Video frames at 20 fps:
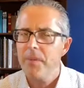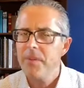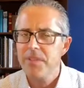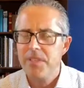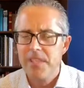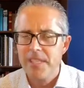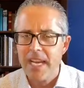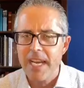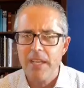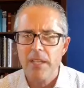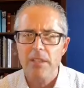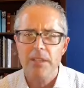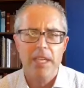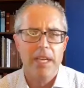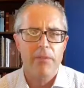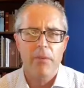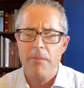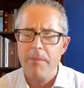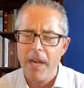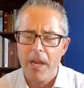He was single,
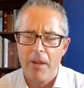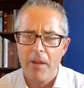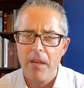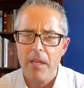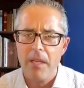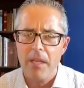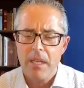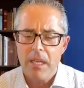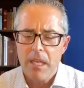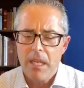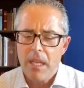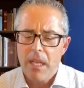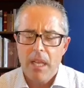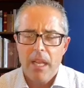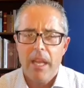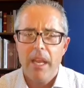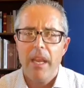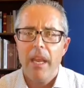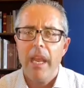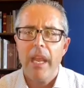never married,
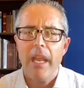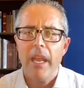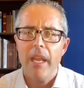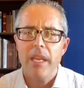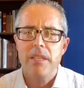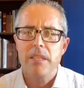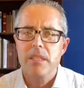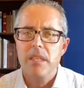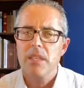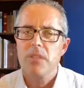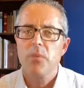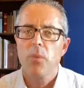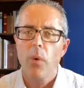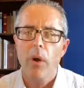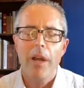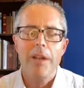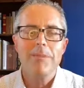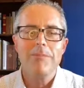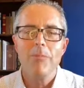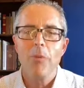he, his, his
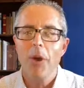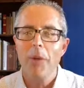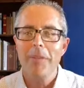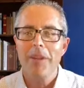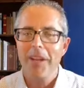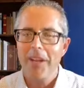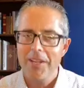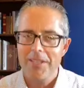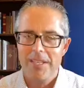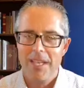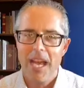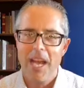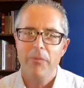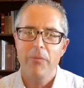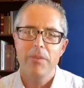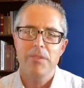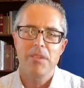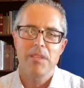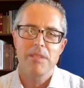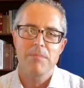one woman in his
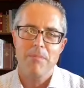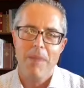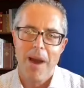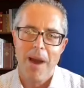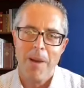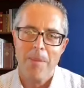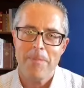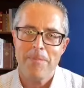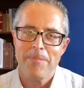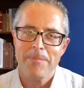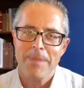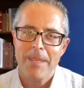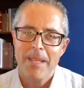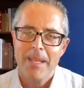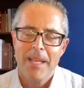life was his mom.